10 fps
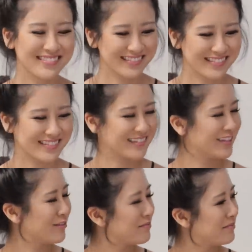
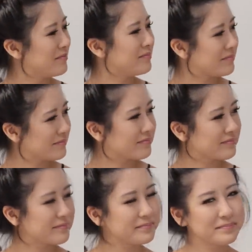
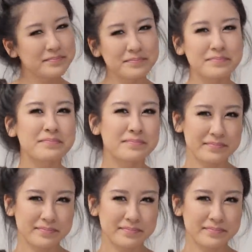(silent)